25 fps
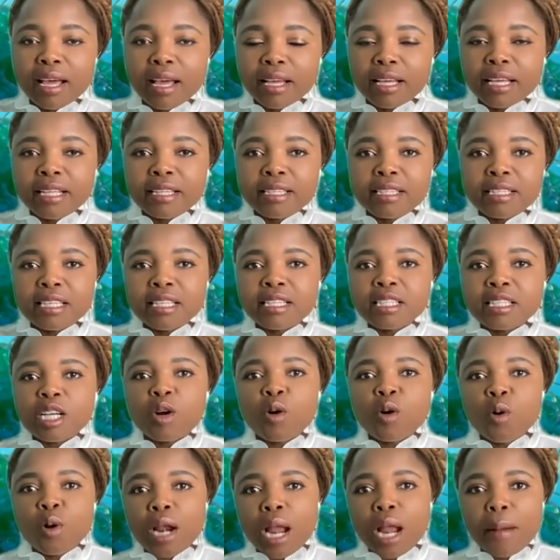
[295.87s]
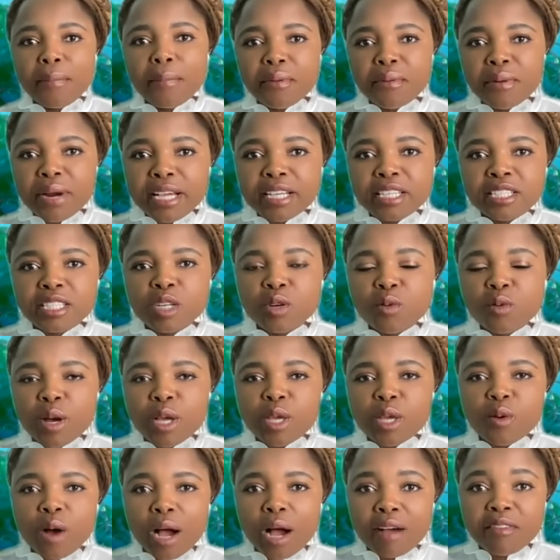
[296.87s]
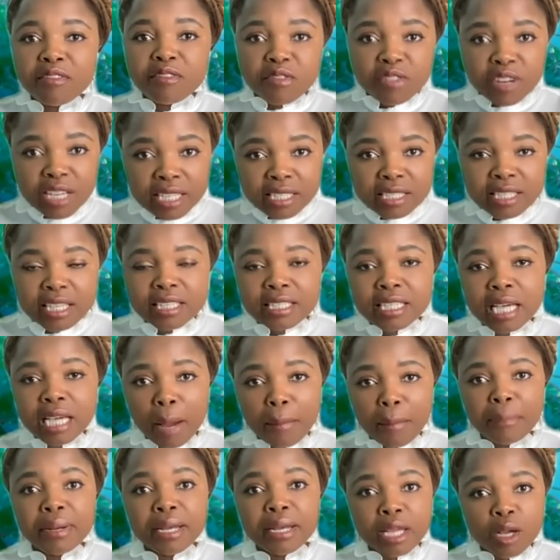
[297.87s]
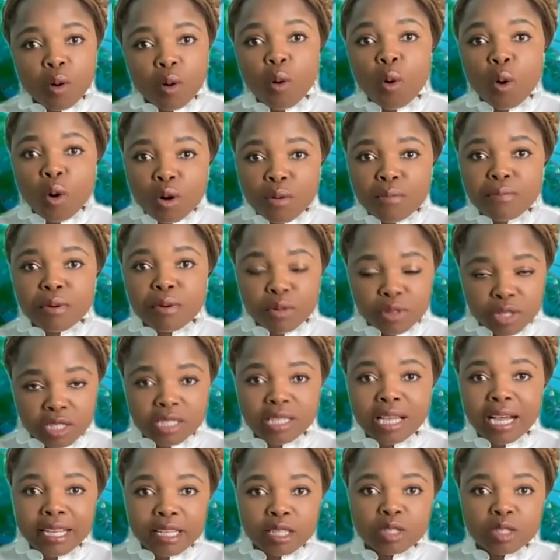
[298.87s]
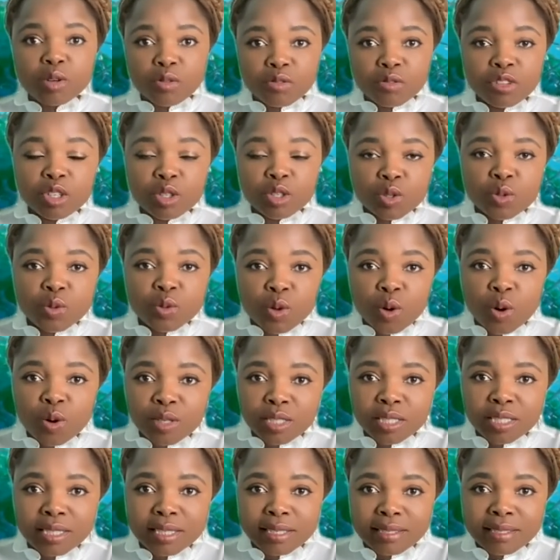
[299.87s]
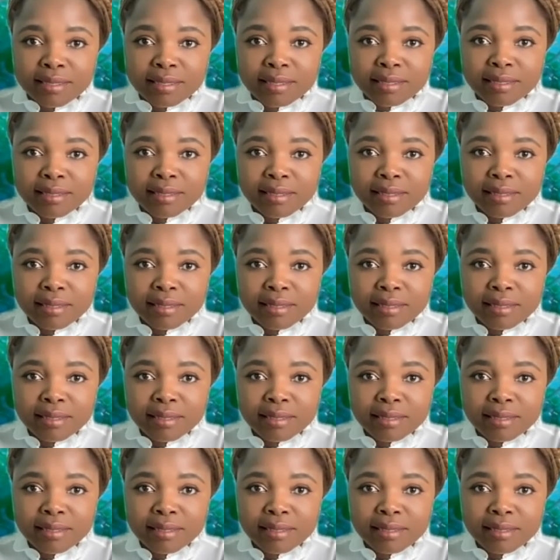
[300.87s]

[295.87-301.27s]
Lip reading: It's a collaboration where you have research happening on both sides of the two continents.